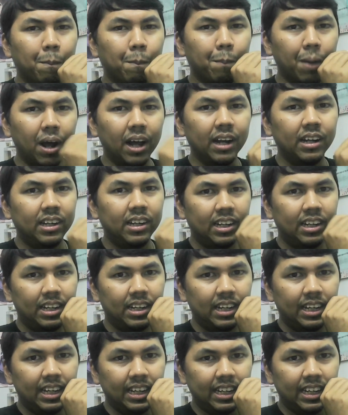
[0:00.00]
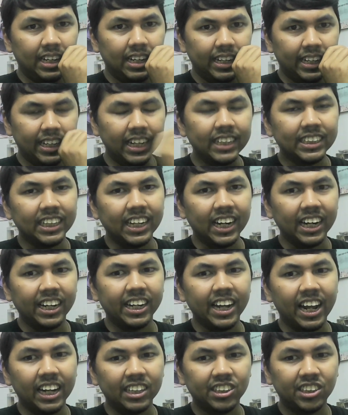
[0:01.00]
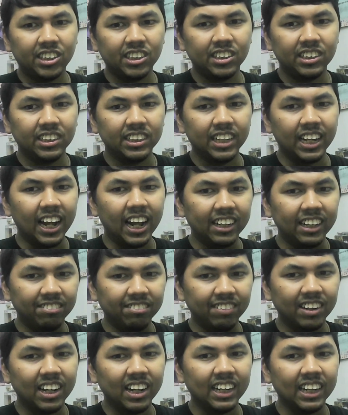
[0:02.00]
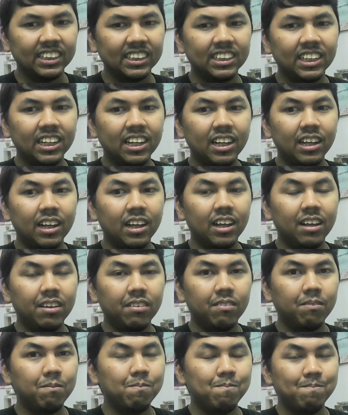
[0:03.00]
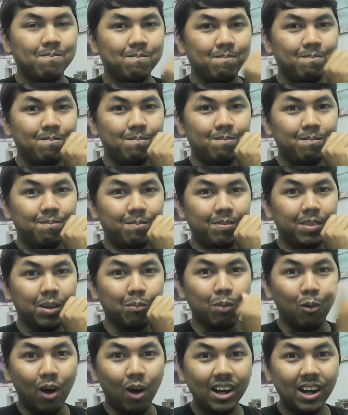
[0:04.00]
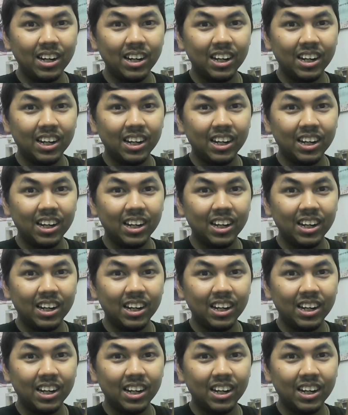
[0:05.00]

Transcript: But here's another catch that I didn't realize. Number one,